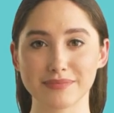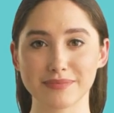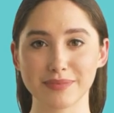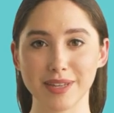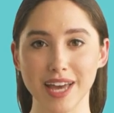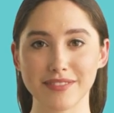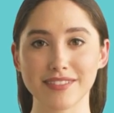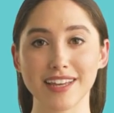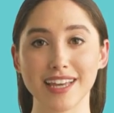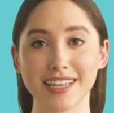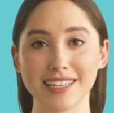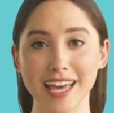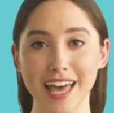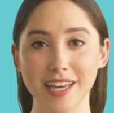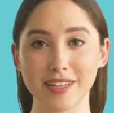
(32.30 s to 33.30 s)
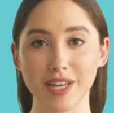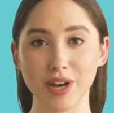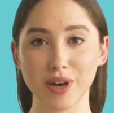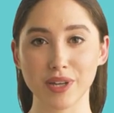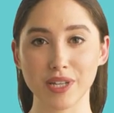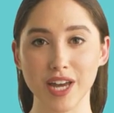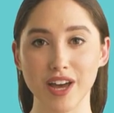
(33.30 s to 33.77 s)
Let's get into how the
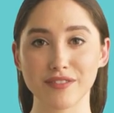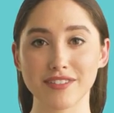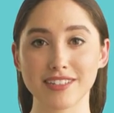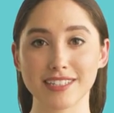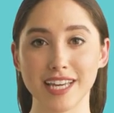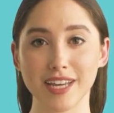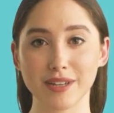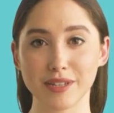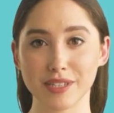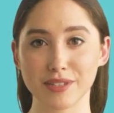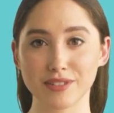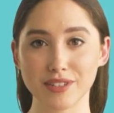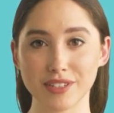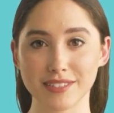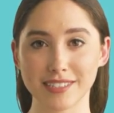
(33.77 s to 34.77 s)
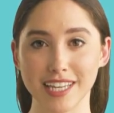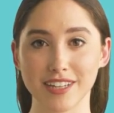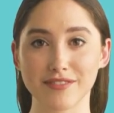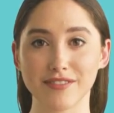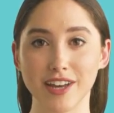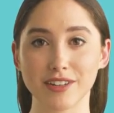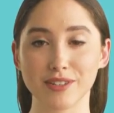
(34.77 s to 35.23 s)
home office color you choose can
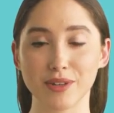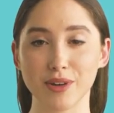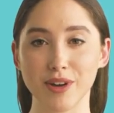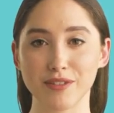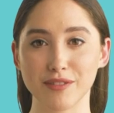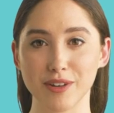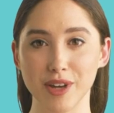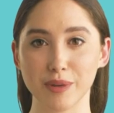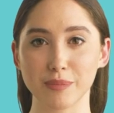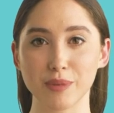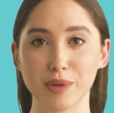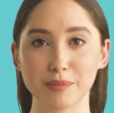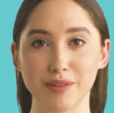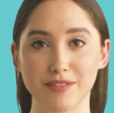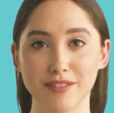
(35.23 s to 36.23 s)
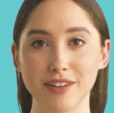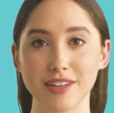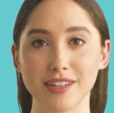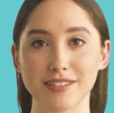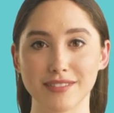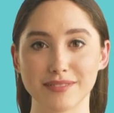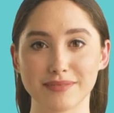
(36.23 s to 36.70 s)
affect your overall work
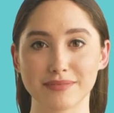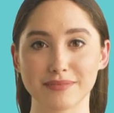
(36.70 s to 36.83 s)
performance.